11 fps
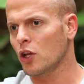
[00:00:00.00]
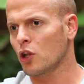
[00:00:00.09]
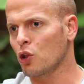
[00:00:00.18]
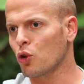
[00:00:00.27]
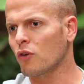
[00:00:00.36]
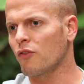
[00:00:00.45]

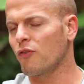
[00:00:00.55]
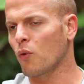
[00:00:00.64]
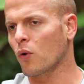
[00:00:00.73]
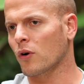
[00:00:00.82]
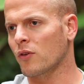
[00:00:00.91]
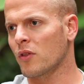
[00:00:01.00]
look
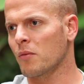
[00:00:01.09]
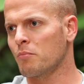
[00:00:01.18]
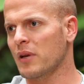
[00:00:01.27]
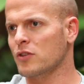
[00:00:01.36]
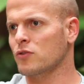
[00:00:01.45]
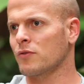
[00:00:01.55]
for the
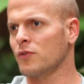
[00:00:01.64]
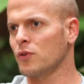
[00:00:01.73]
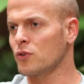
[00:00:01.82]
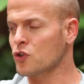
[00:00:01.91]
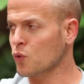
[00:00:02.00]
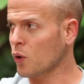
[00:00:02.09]
best
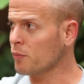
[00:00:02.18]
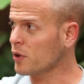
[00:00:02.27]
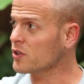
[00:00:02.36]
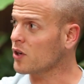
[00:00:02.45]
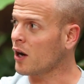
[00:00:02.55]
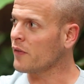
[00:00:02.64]
reviewed short
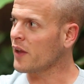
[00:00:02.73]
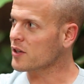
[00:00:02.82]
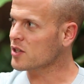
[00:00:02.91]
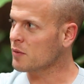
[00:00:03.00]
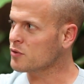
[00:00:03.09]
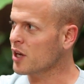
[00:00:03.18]
books on that
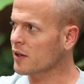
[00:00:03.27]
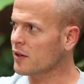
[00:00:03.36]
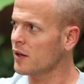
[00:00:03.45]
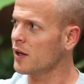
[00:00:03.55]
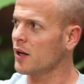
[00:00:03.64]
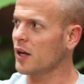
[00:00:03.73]
subject
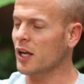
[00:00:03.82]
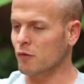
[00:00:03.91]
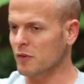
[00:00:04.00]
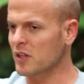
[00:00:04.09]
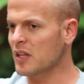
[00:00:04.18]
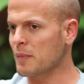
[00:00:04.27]

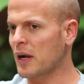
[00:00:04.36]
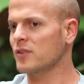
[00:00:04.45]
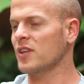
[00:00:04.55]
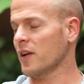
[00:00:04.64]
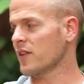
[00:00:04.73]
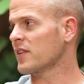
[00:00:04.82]
and read them
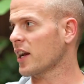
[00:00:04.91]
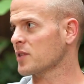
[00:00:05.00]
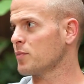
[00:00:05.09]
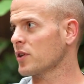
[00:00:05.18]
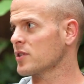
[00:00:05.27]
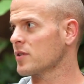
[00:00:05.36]
outside of the
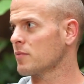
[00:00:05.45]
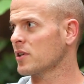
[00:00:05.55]
textbooks.